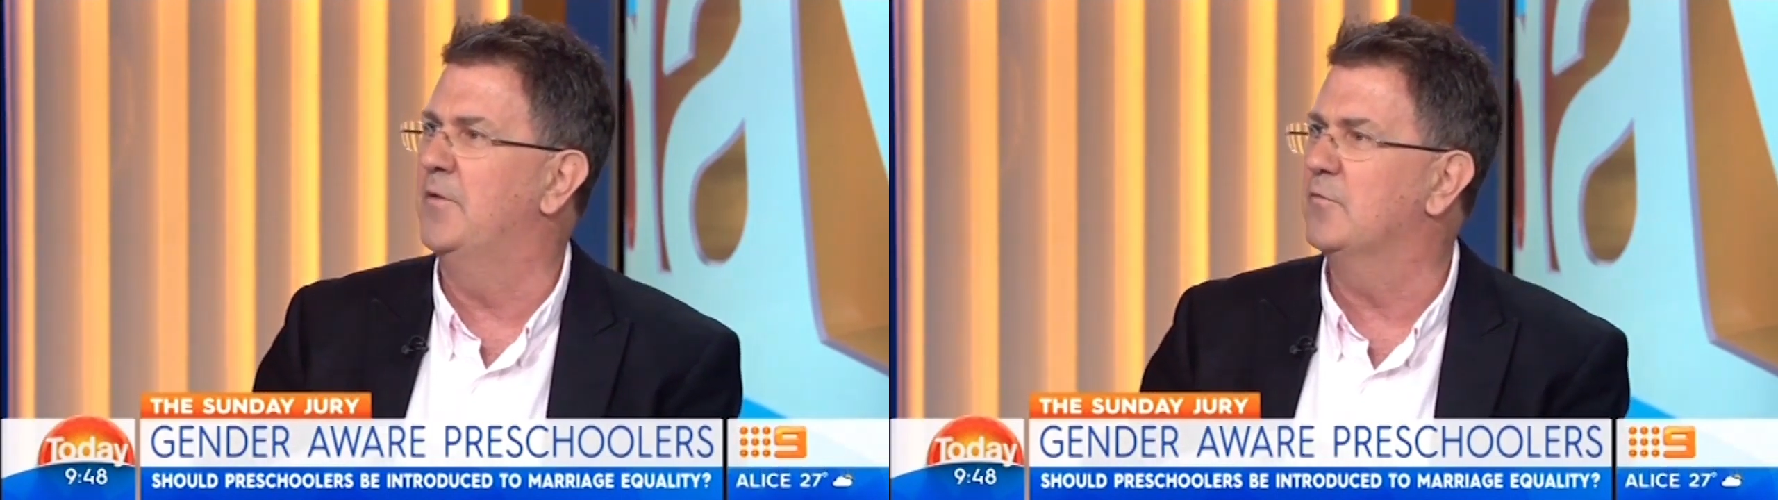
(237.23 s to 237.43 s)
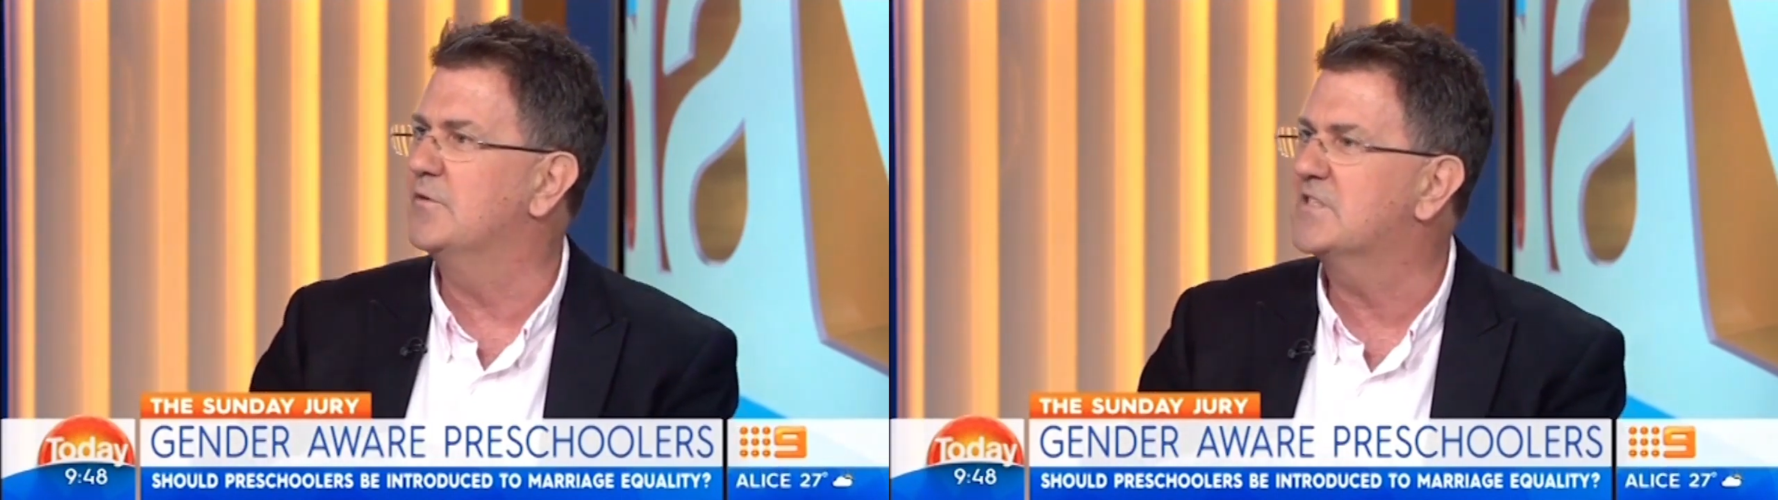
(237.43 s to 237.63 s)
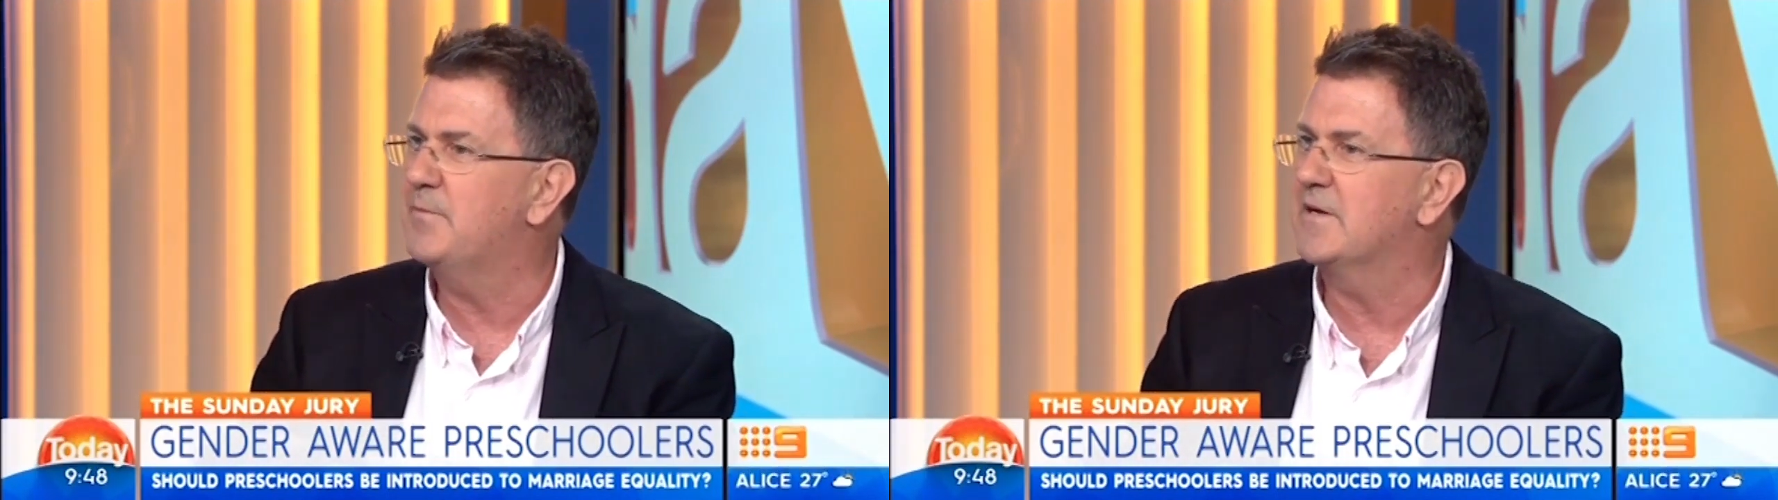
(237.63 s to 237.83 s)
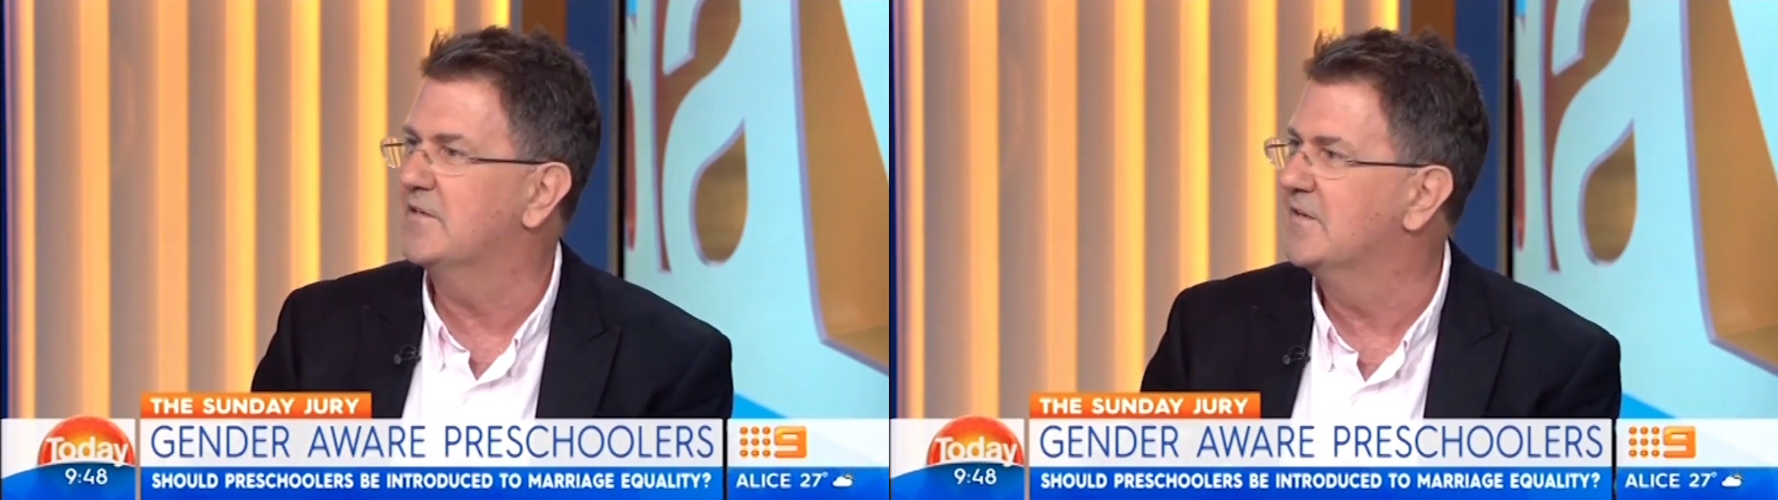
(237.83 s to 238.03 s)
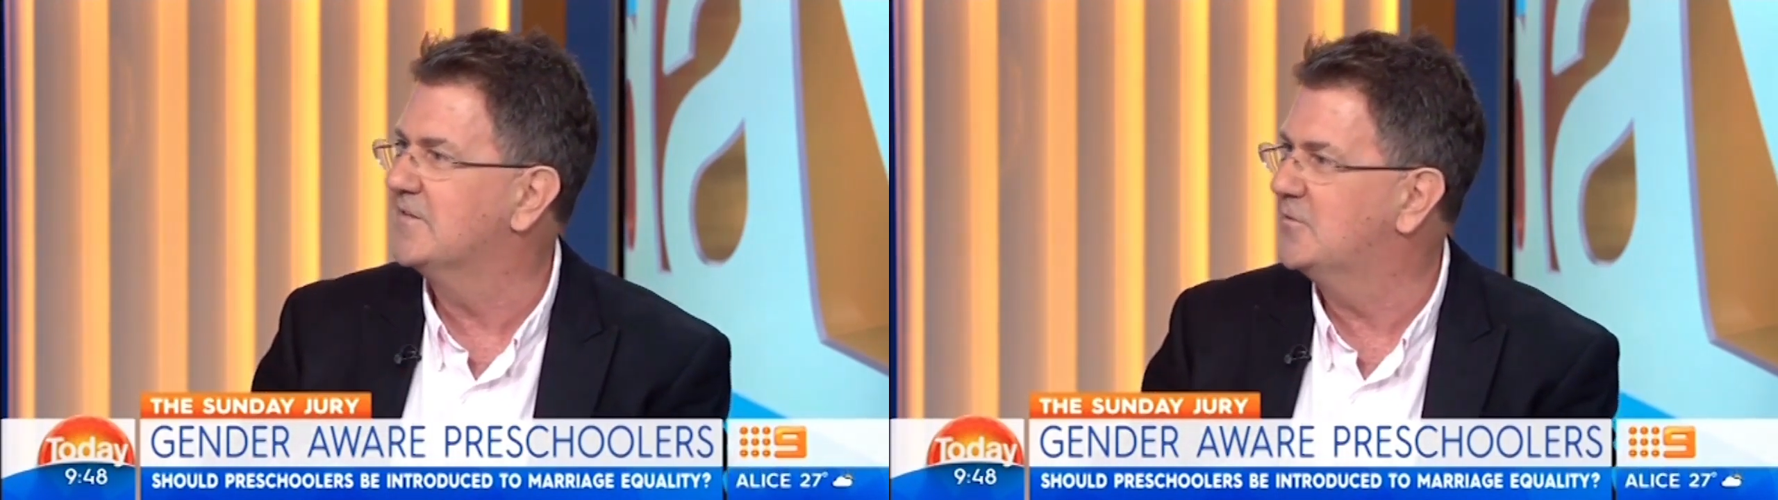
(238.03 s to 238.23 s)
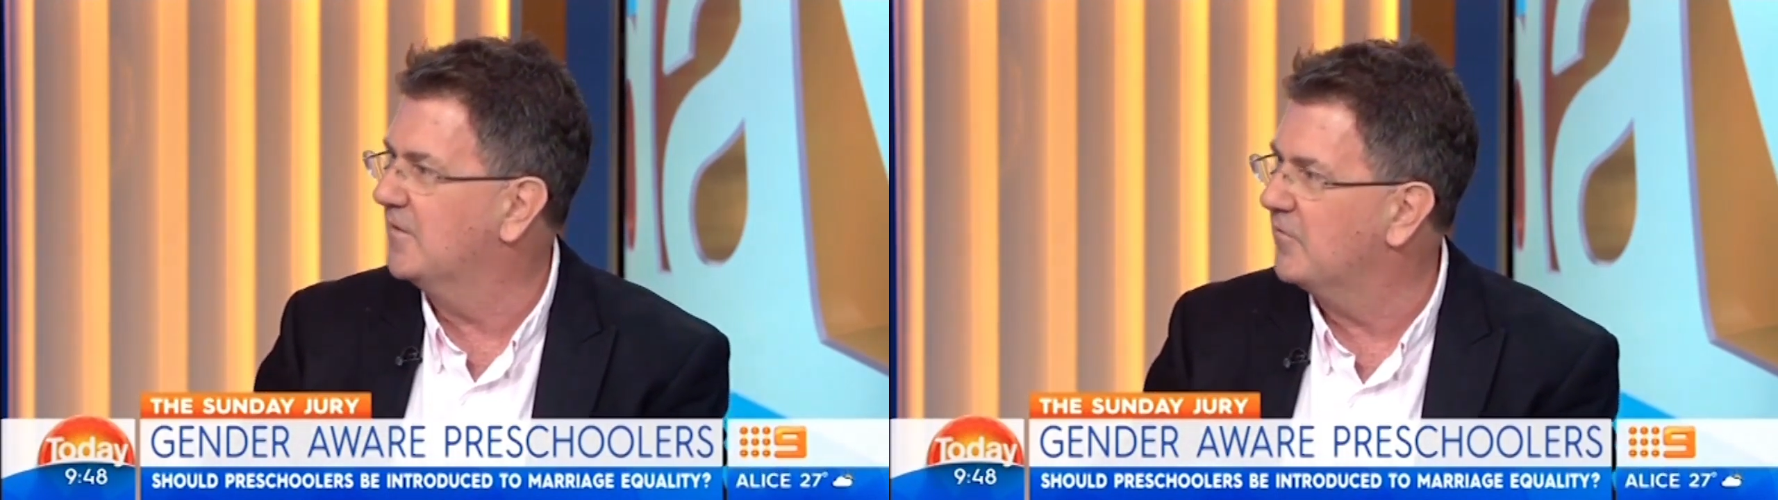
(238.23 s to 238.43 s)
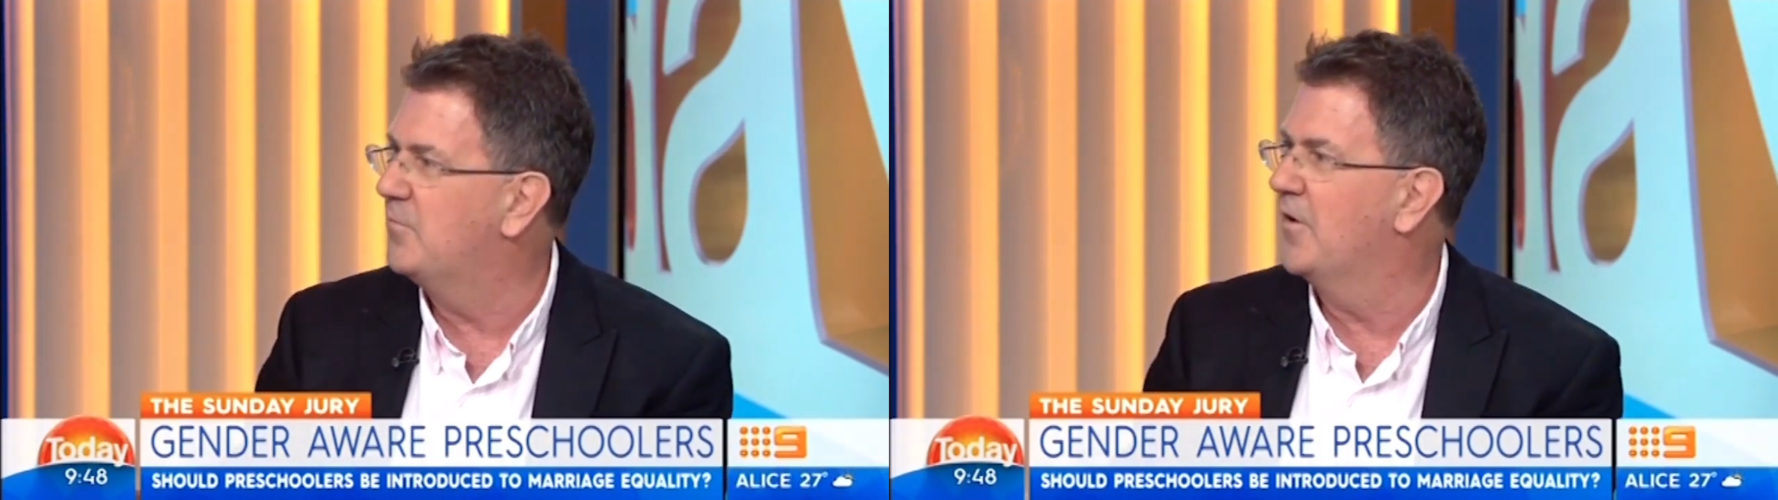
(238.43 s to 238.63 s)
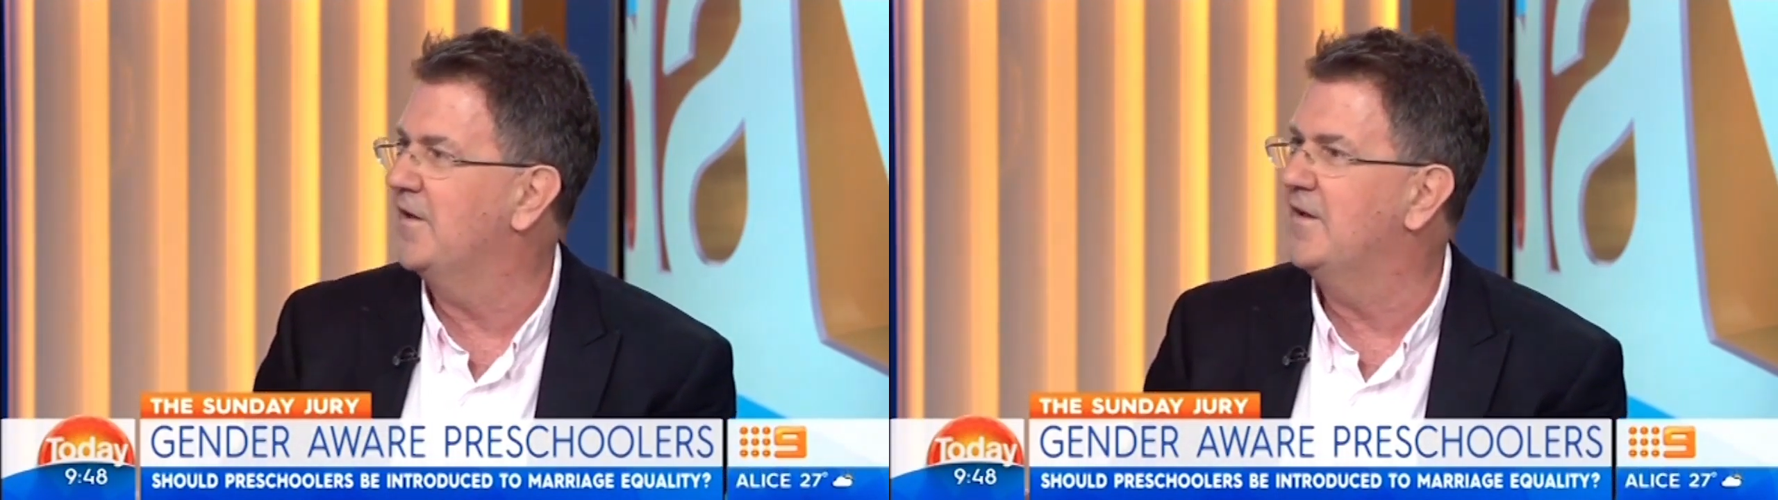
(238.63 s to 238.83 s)
that respect to
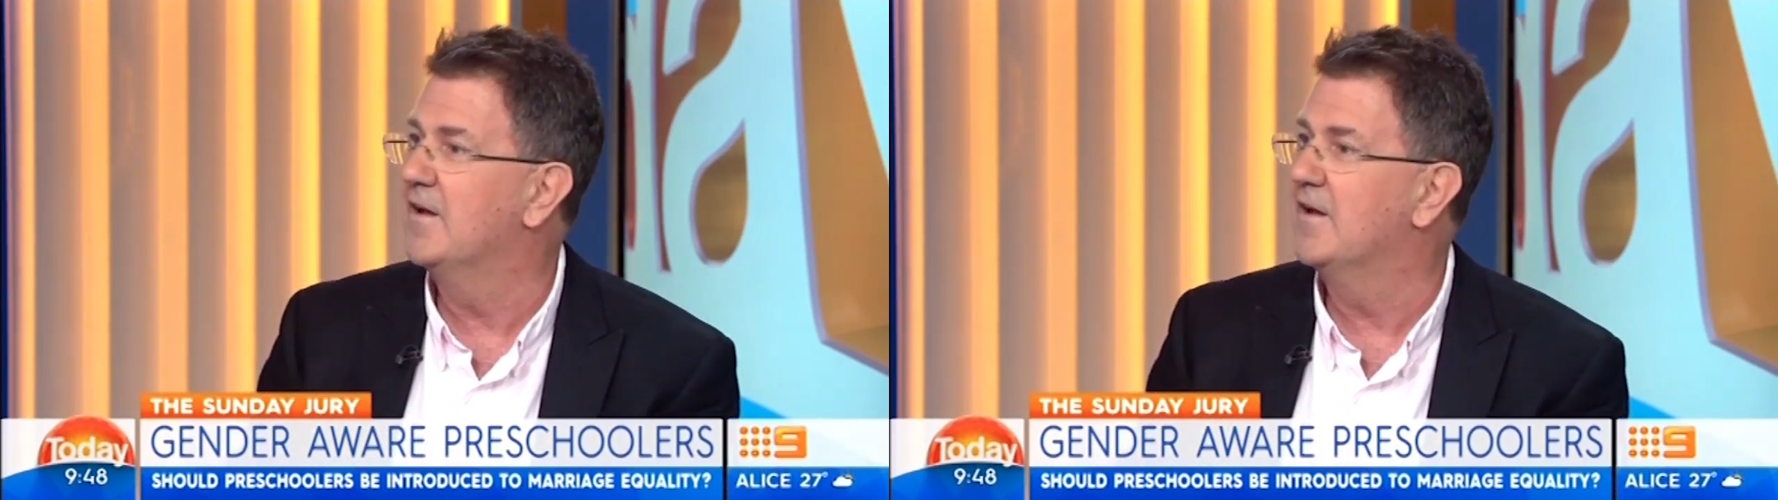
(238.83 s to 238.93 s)
everybody